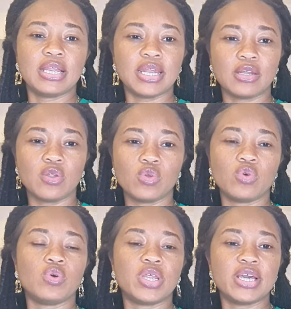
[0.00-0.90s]
landlord
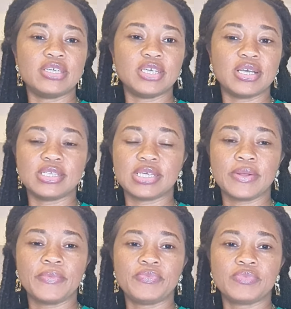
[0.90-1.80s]
or the agent
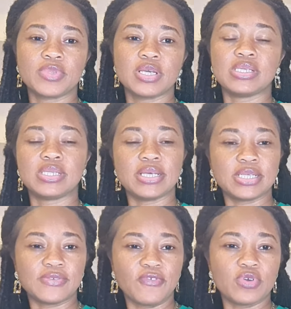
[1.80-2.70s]
state
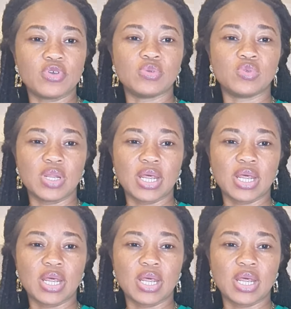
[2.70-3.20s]
it for you, so